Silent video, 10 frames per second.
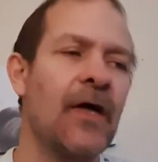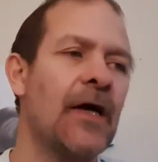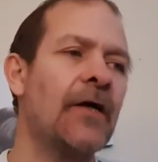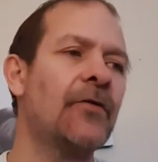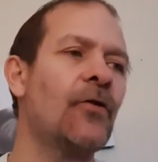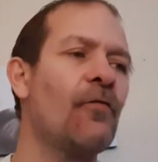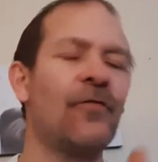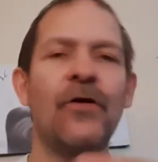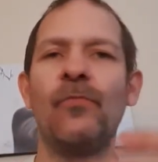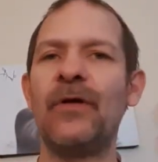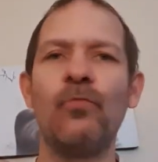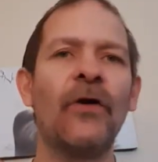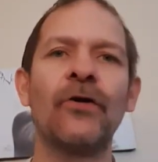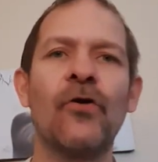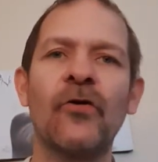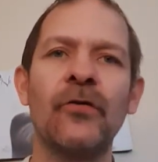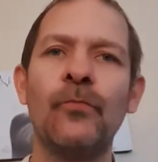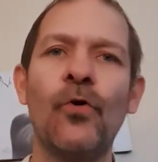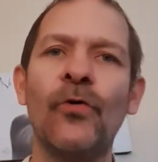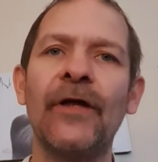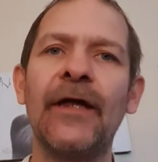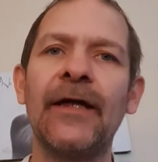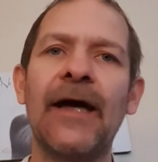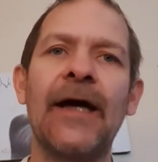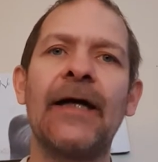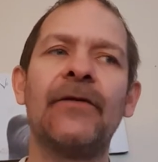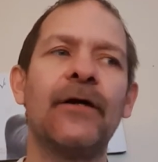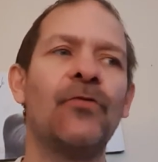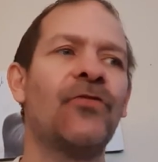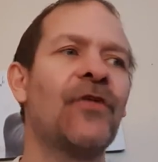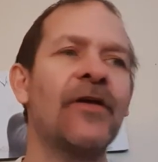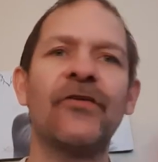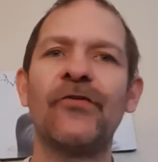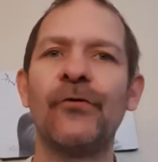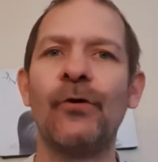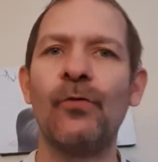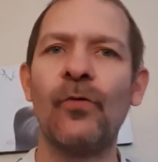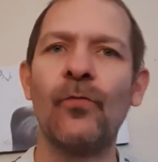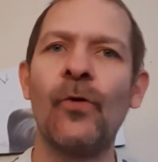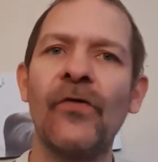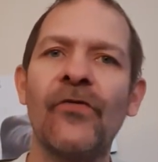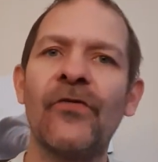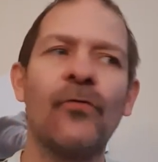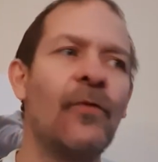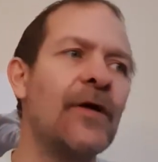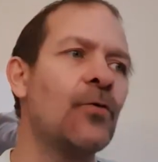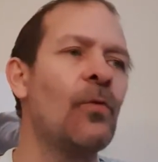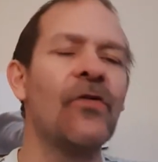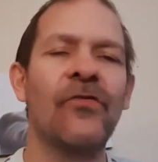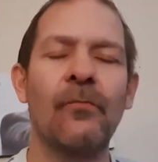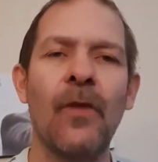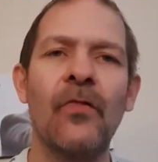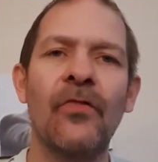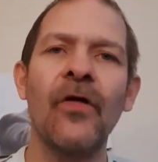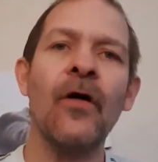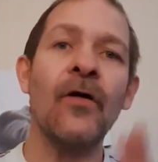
and often it will be 1 o'clock in the morning, and it will set it to do it once a week, once a month.